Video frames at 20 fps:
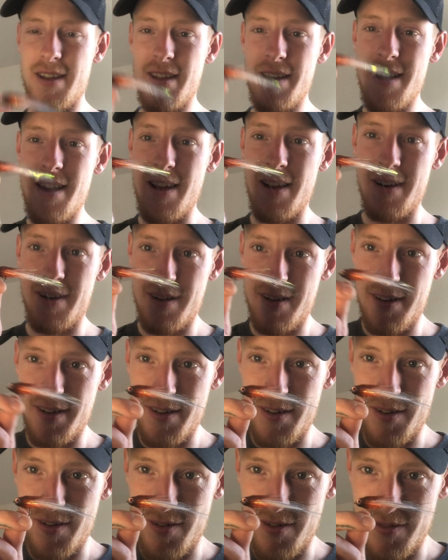And
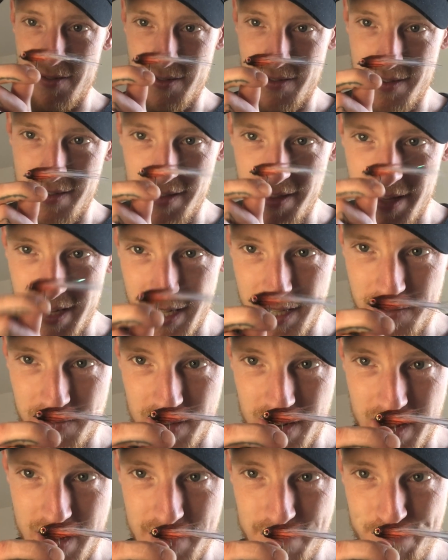on this
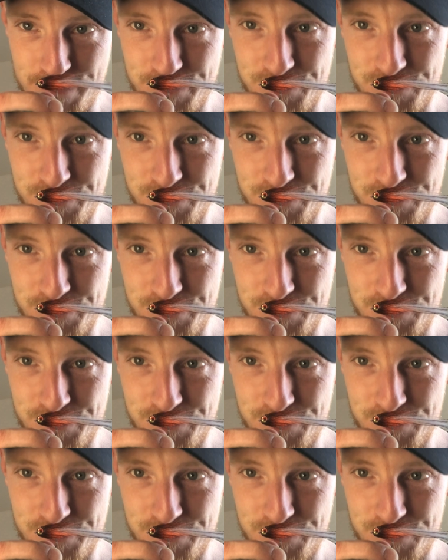fly,